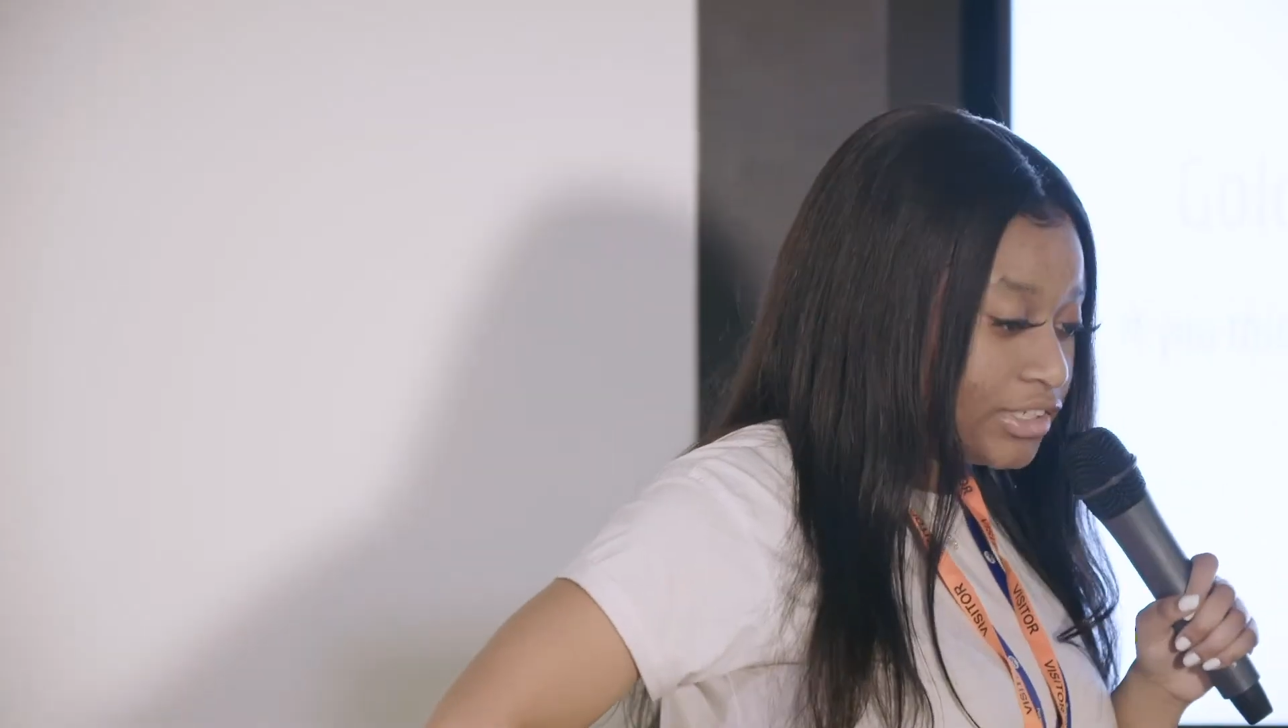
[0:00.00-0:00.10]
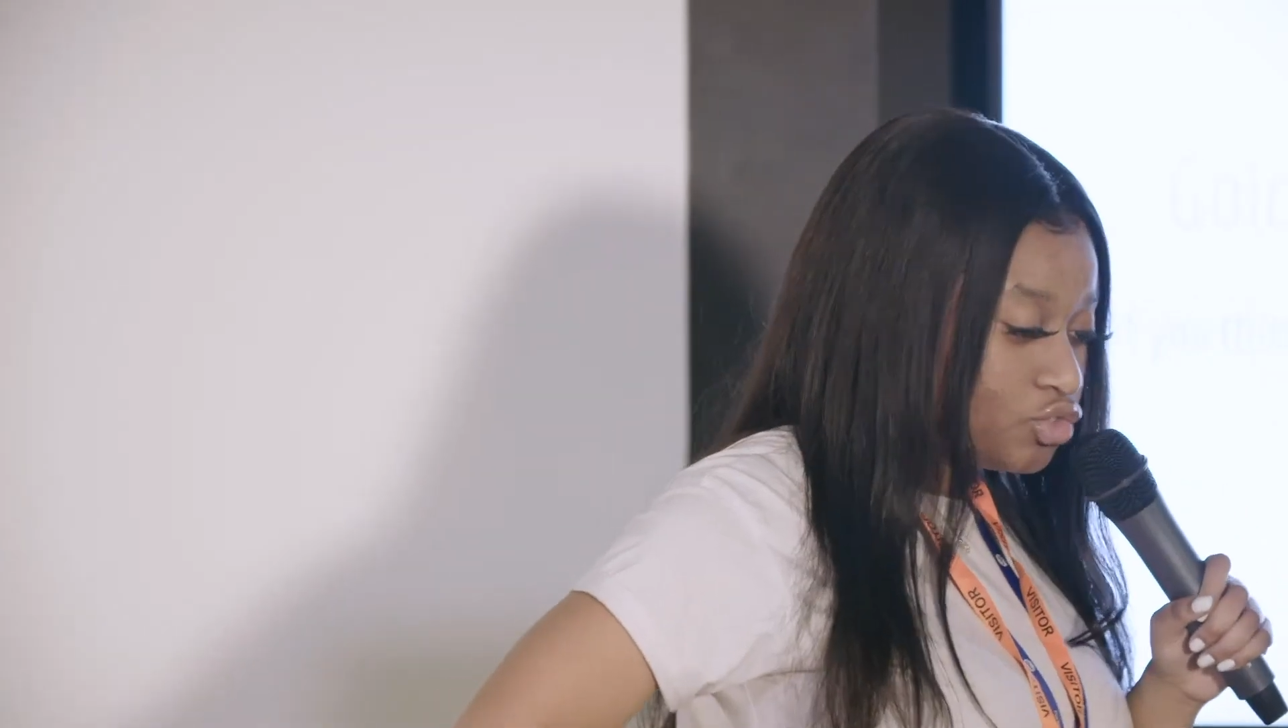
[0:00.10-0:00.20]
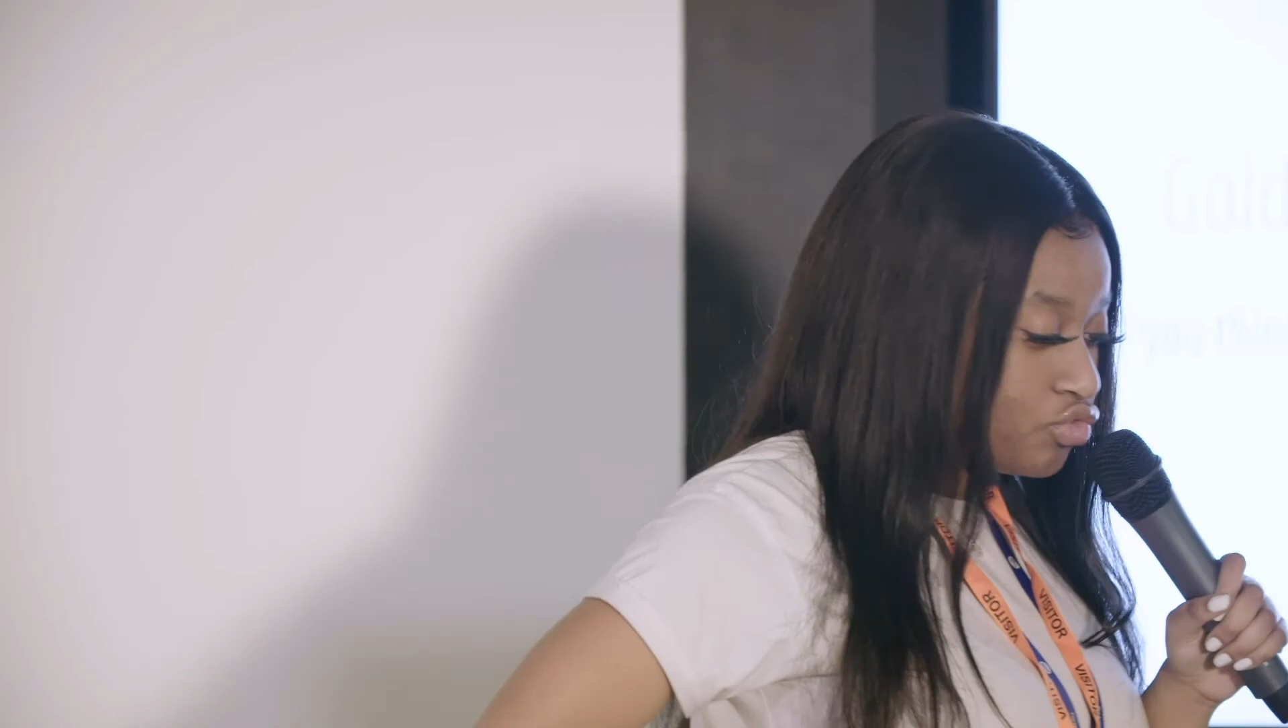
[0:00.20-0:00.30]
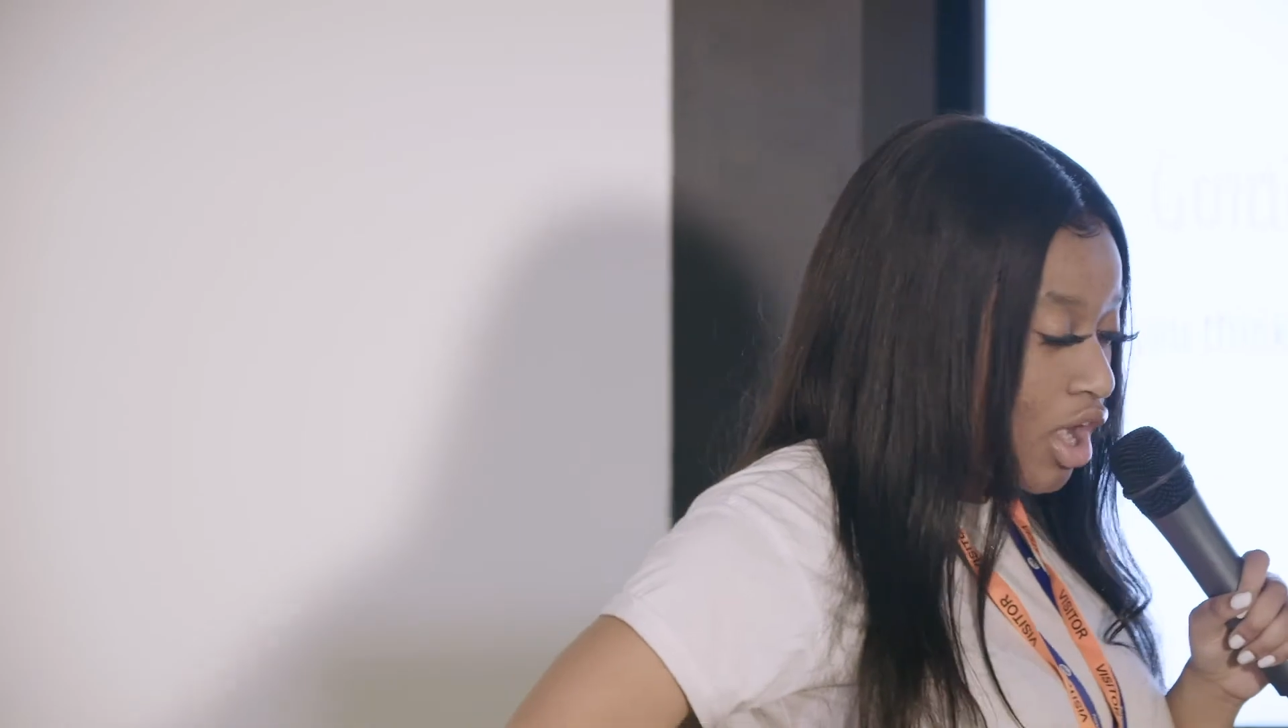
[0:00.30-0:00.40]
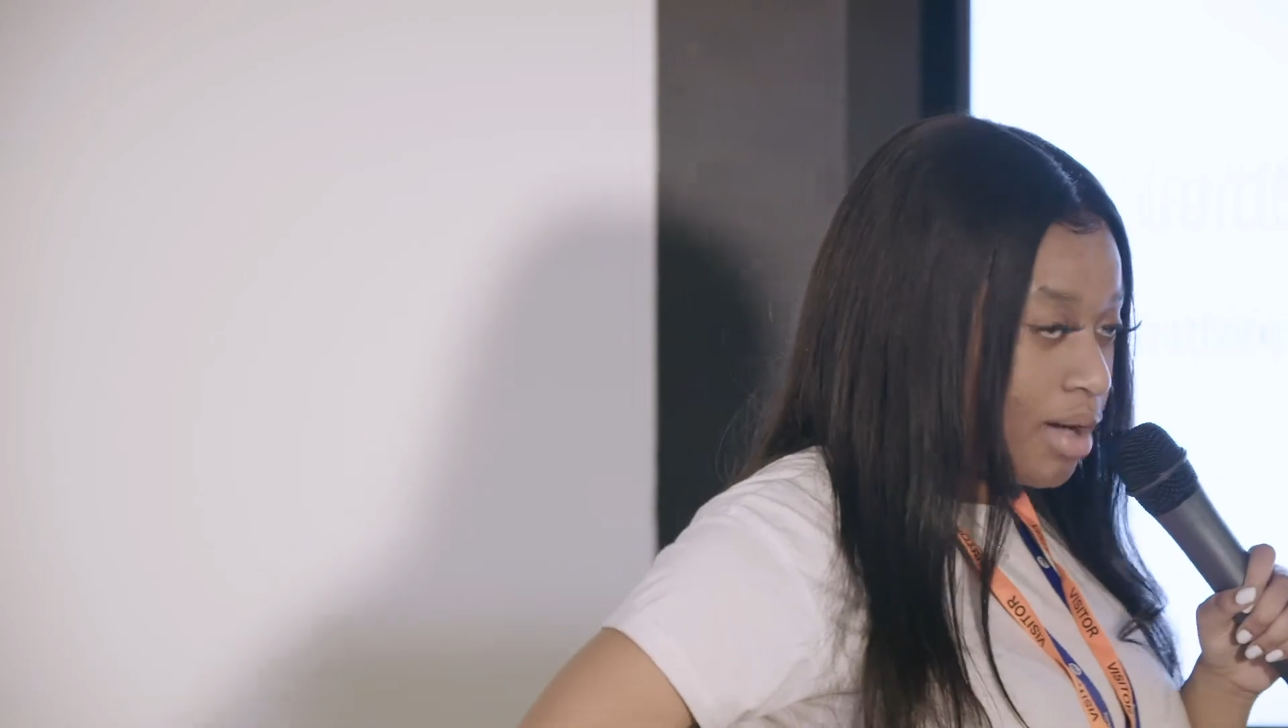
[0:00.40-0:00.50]

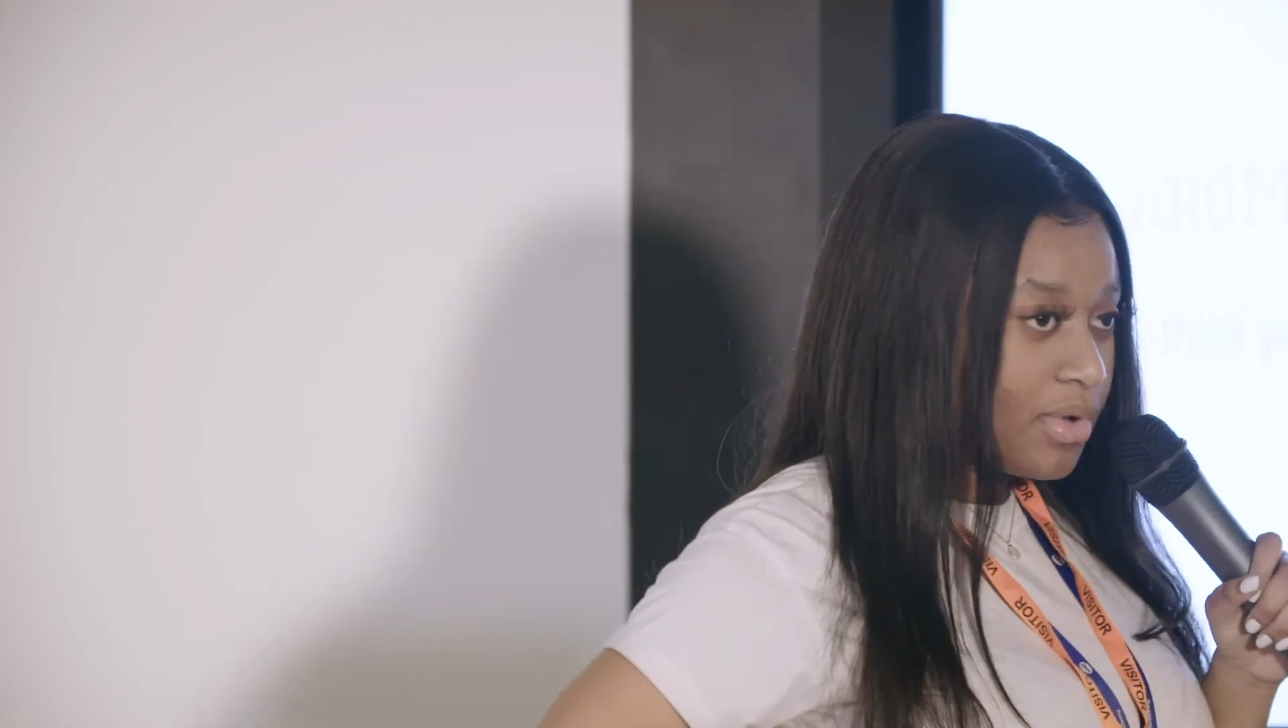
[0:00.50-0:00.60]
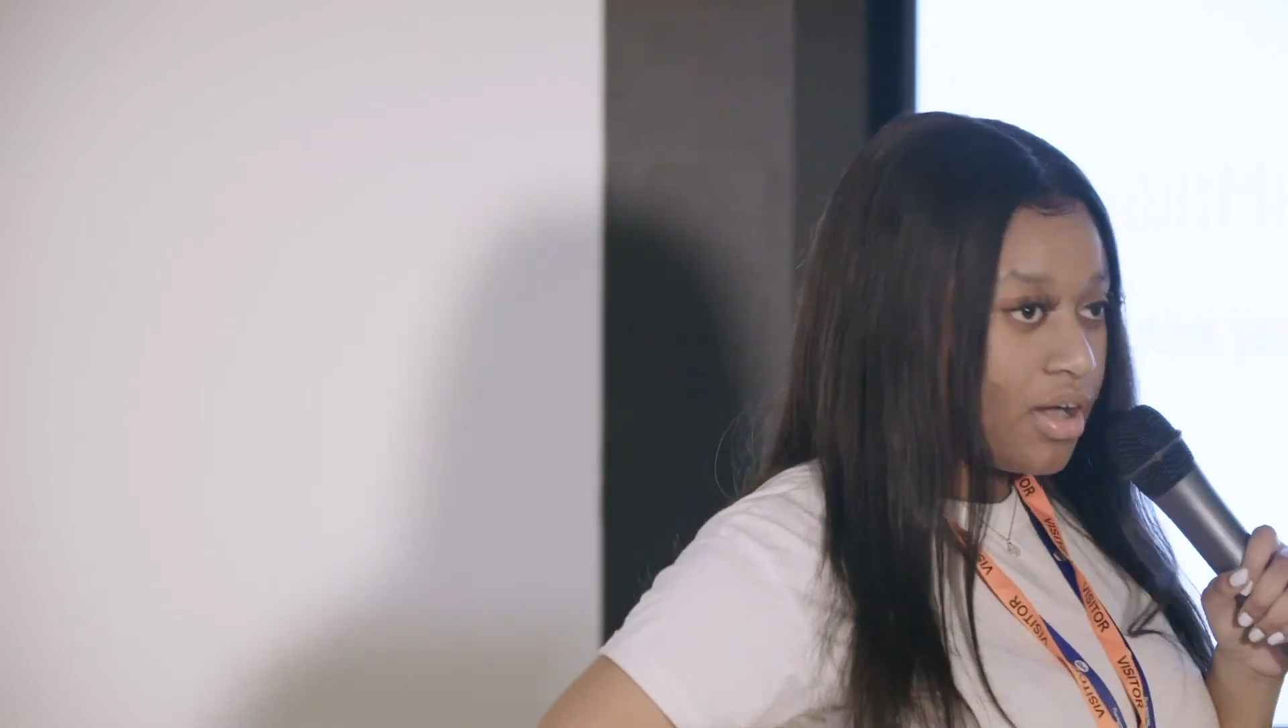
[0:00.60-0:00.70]
brands like